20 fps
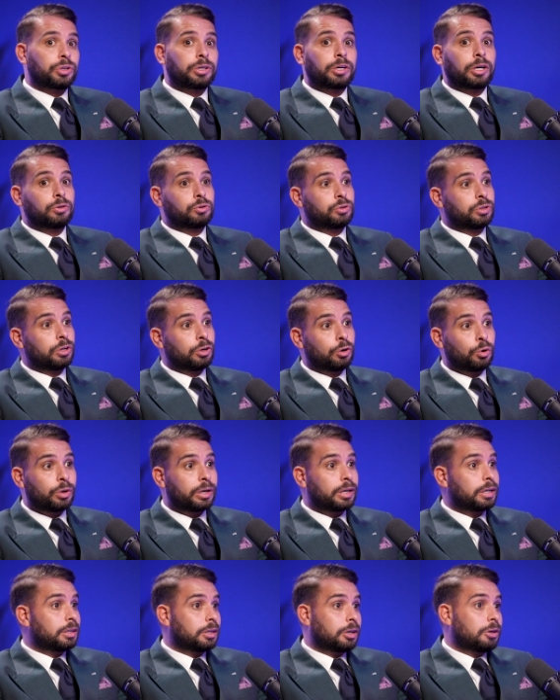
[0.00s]
You can go to your
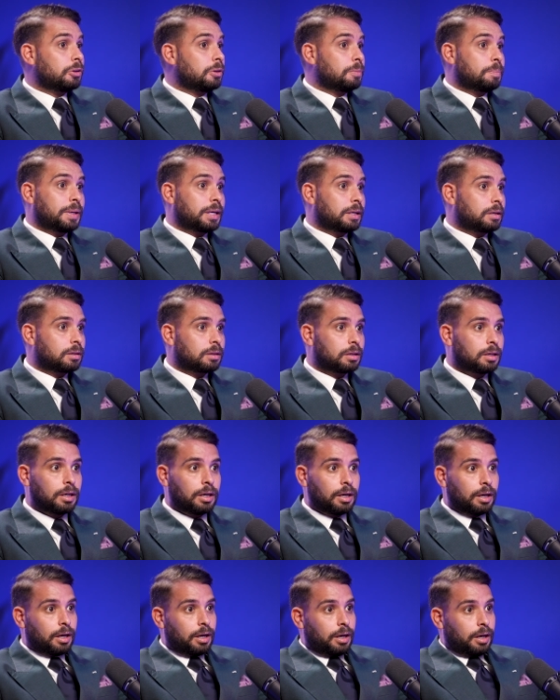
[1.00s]
lawyer. The
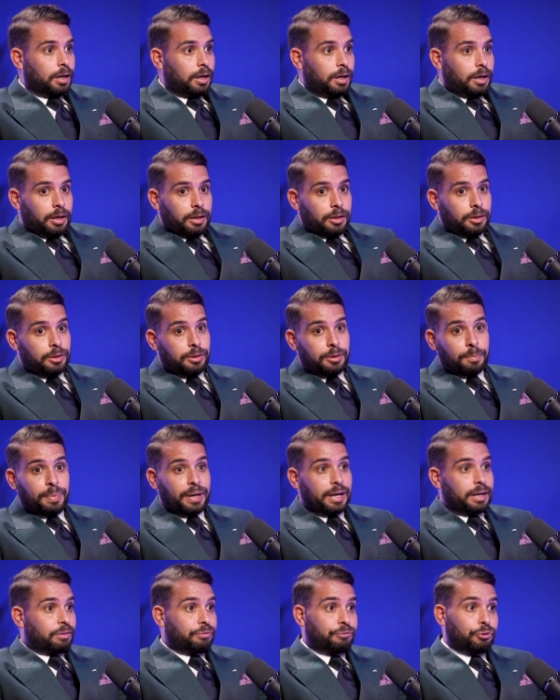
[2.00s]
big